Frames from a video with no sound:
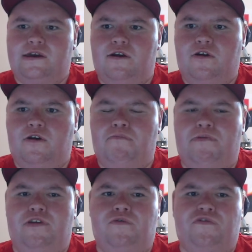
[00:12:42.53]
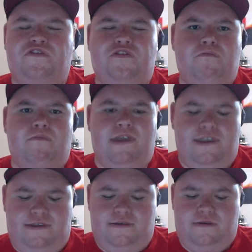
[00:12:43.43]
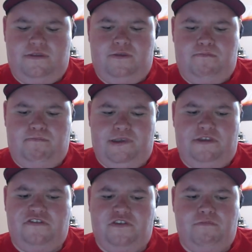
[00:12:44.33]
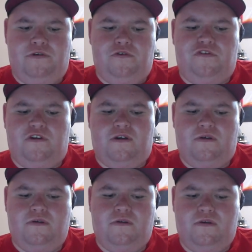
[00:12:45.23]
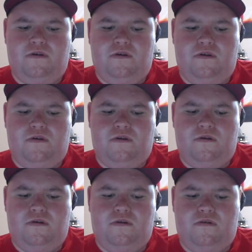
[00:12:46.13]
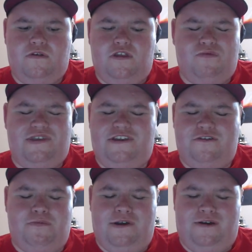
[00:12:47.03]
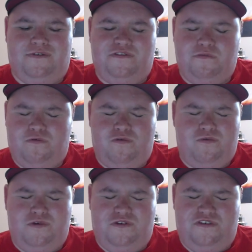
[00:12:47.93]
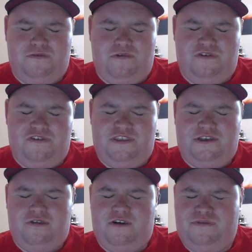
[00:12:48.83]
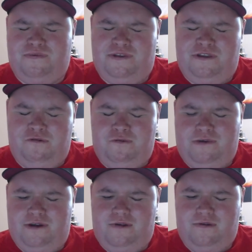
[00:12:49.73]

abuse, to me, the biggest abuser, we hear about support workers abusing their clients, we hear about